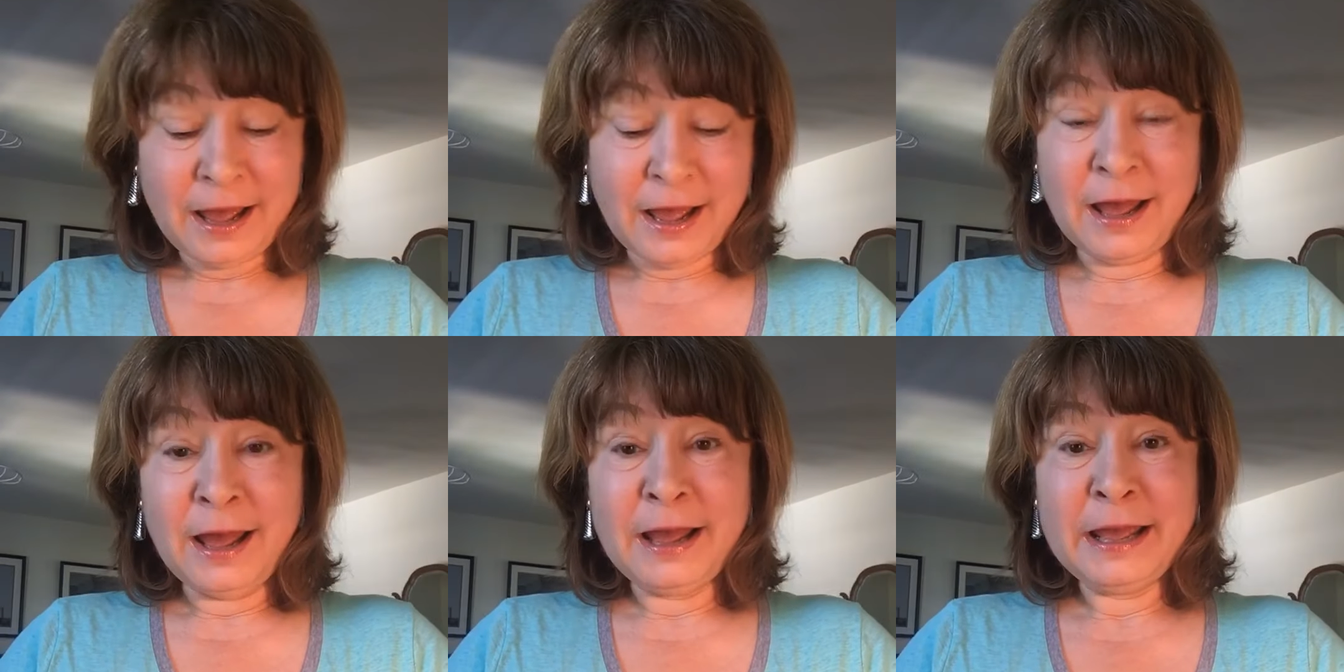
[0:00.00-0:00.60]

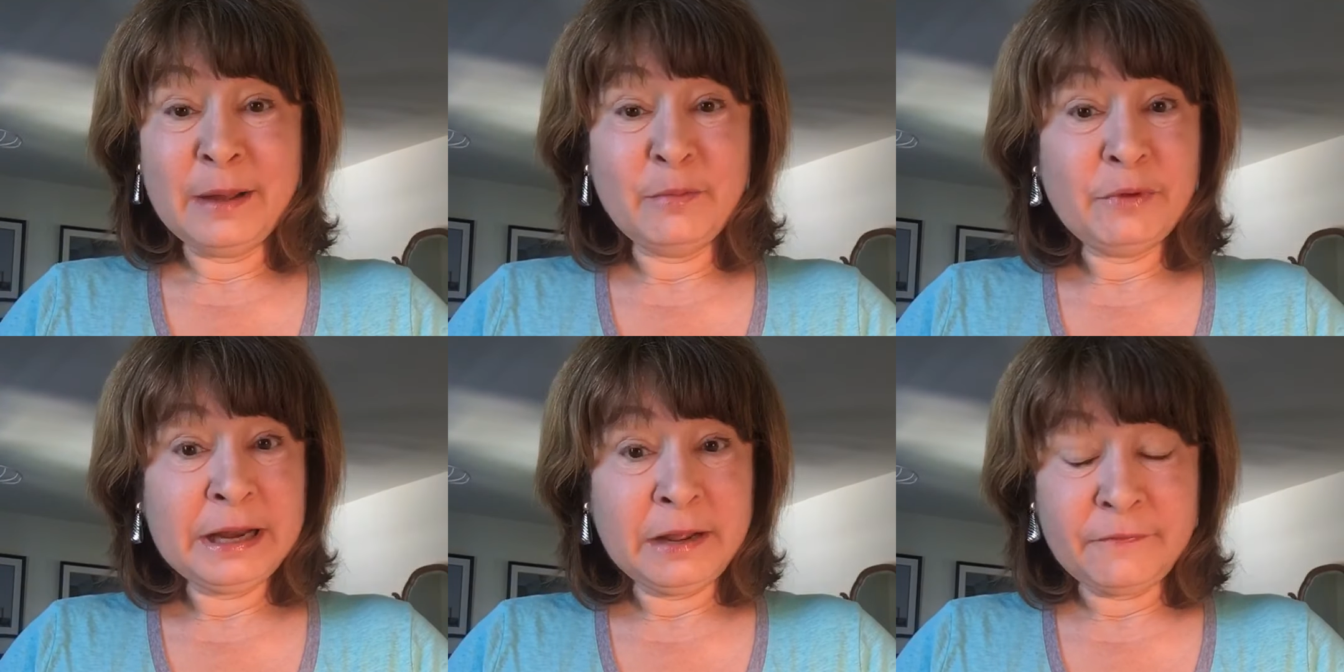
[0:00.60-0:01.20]
I am
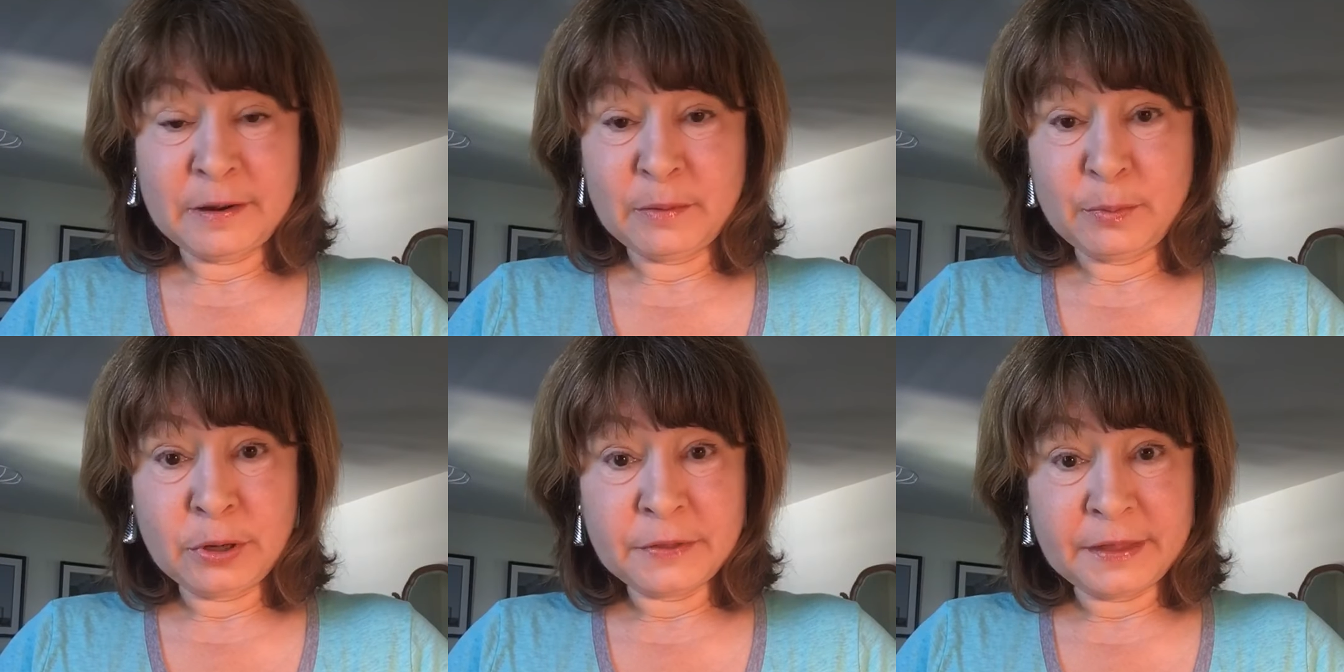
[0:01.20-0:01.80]
reading from a
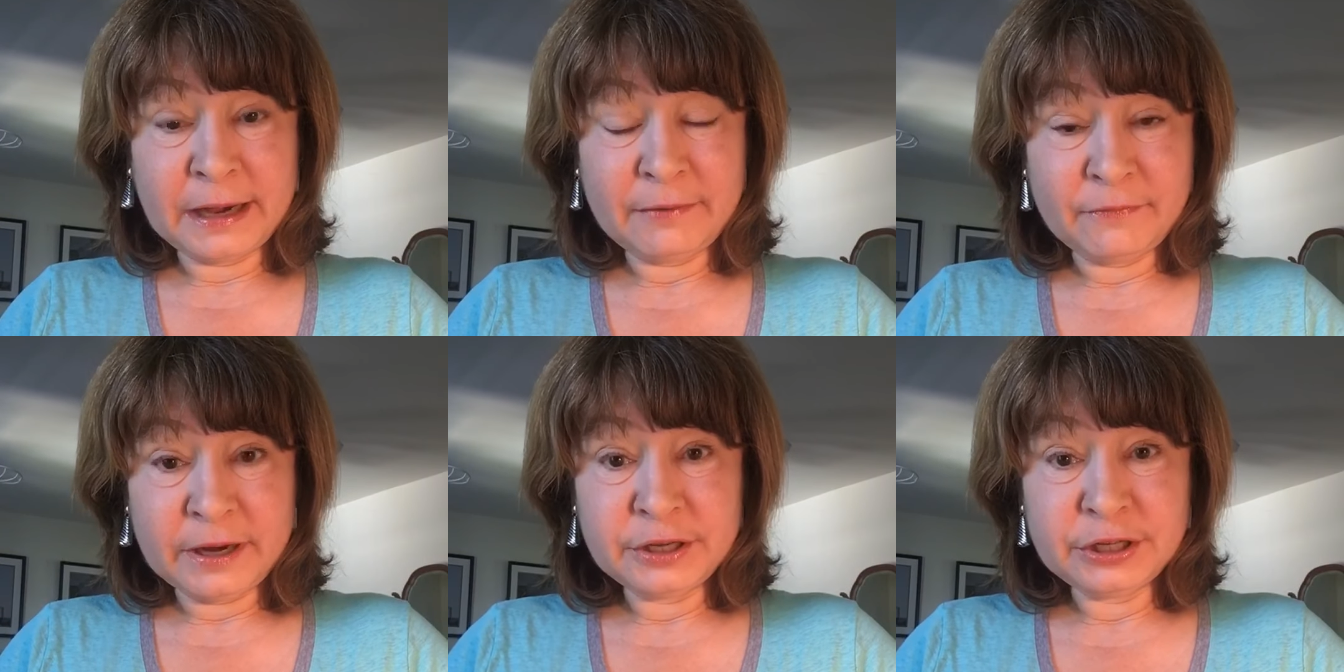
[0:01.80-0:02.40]
book that I've
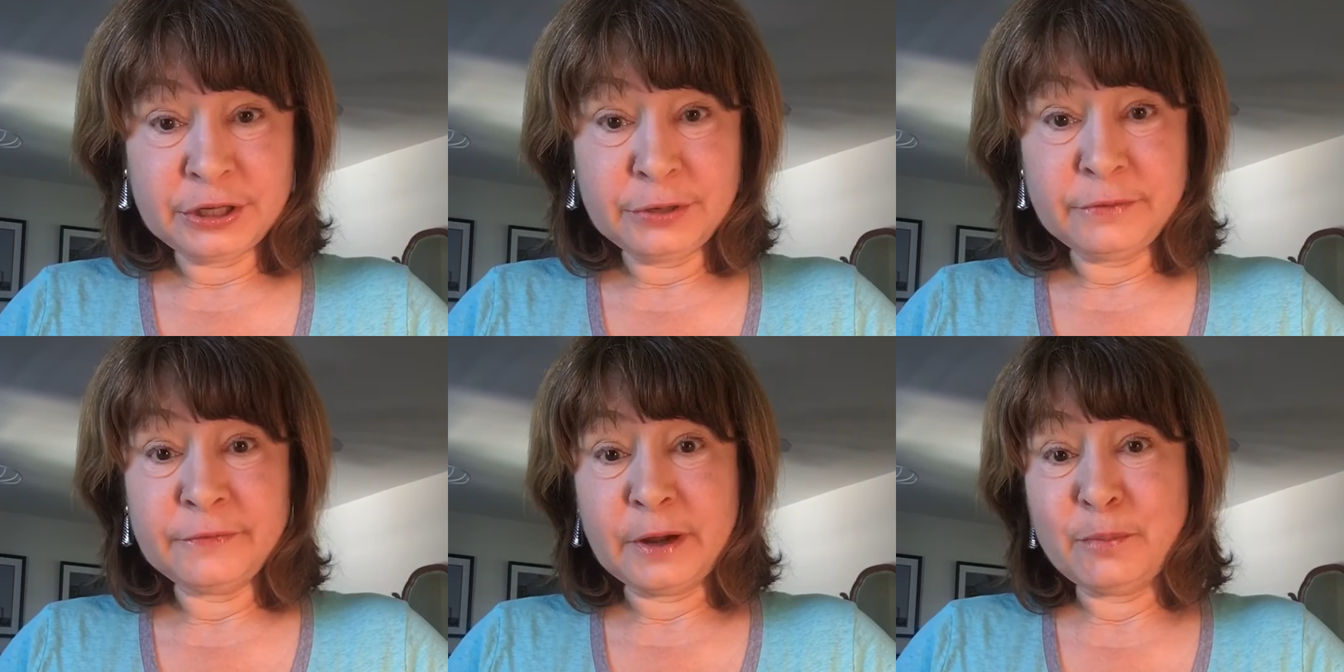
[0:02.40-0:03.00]
read to you
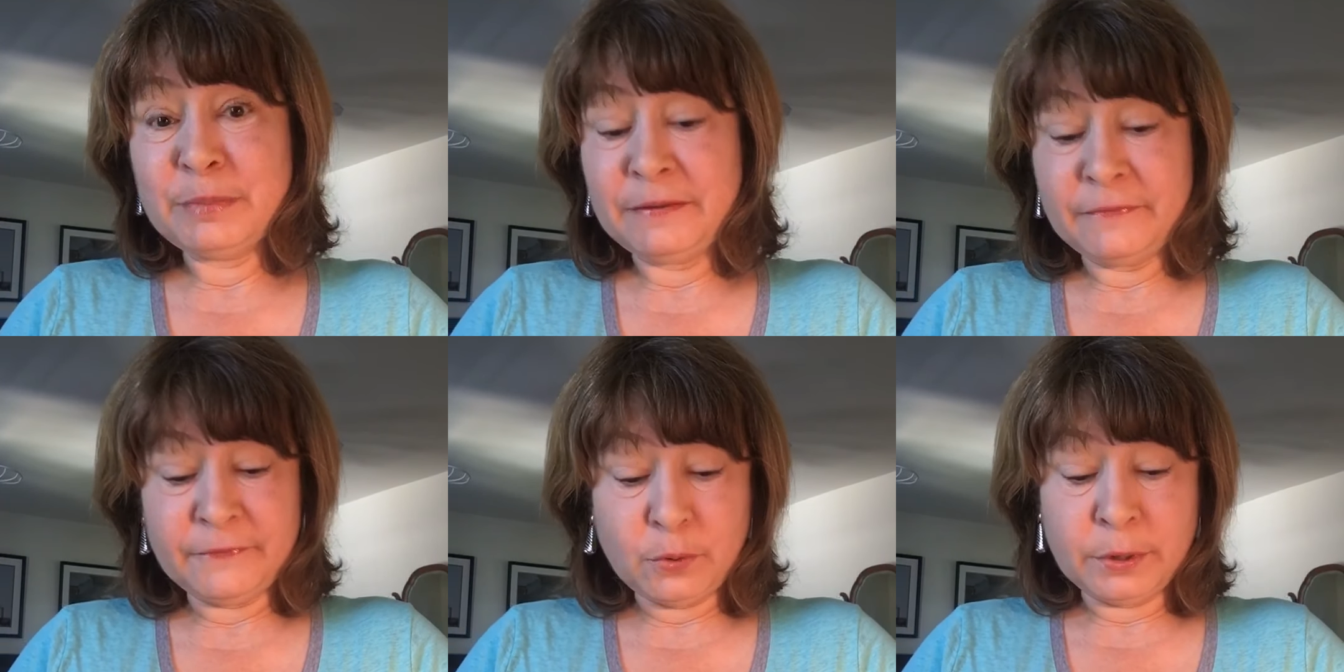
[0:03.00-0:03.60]
from
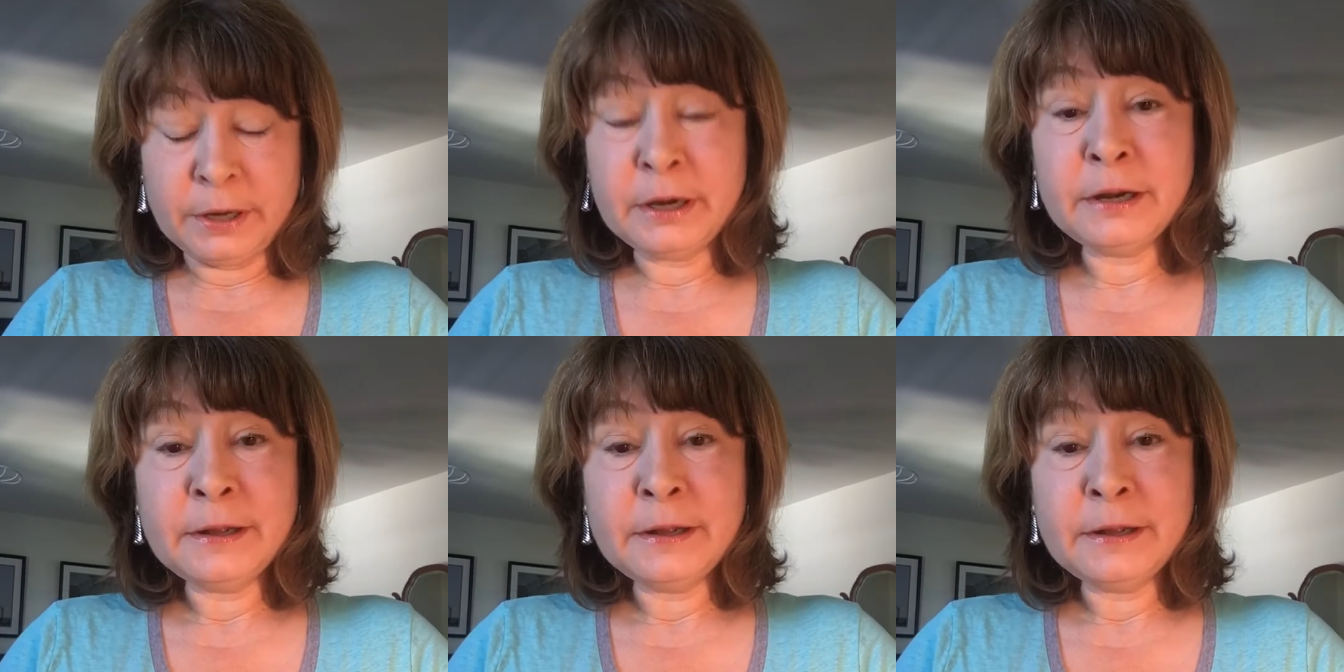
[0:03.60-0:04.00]
before.